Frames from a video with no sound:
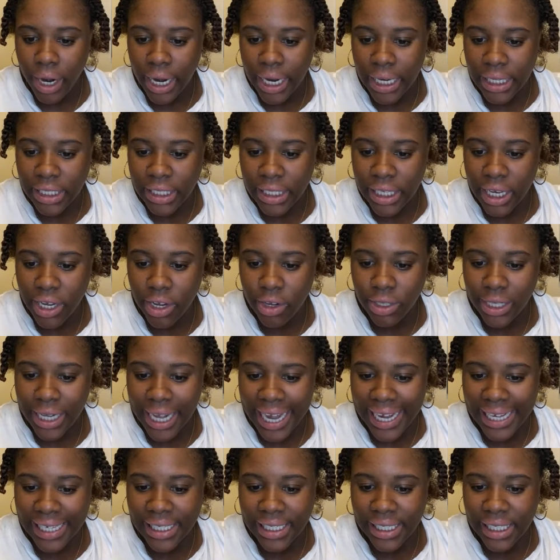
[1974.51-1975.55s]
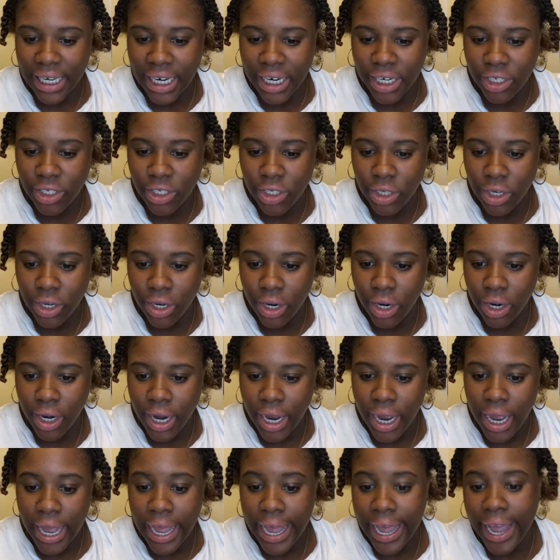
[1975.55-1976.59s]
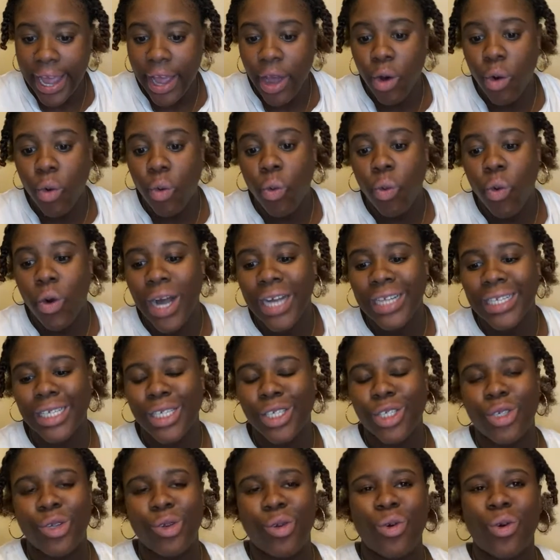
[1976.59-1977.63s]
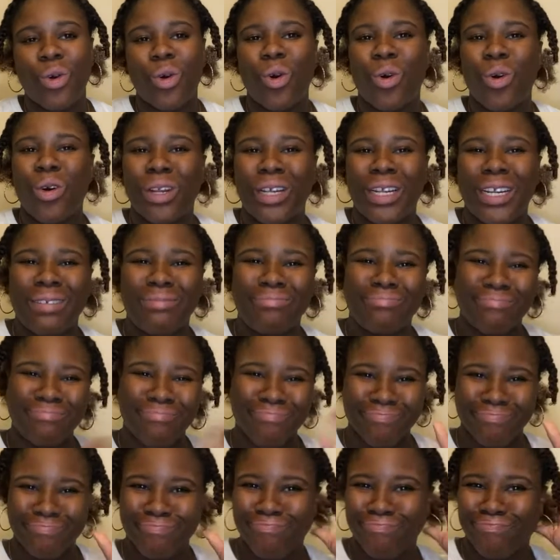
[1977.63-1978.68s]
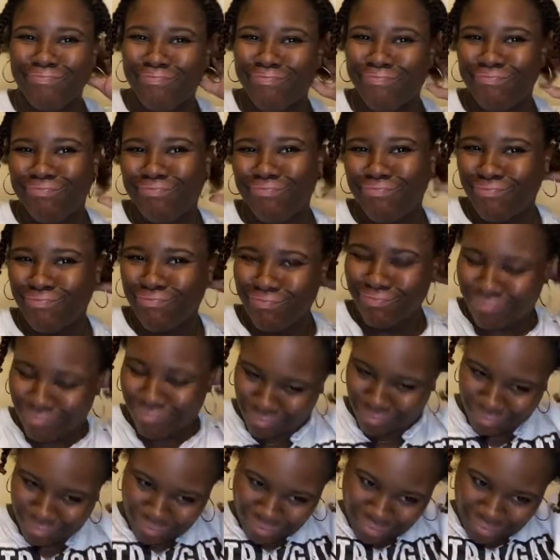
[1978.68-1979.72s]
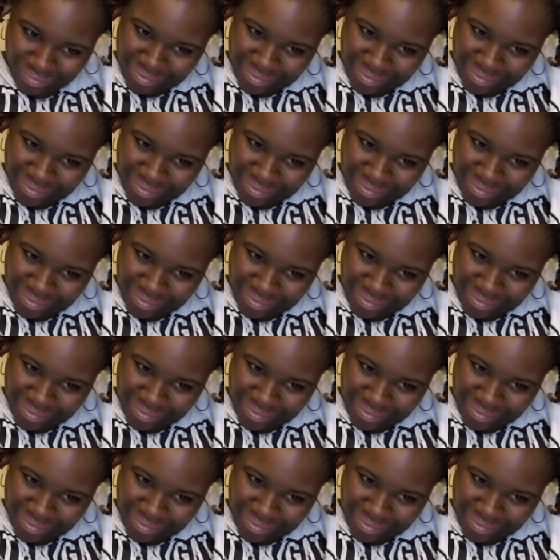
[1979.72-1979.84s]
It's still nice texture and wasn't too oily. Hmm.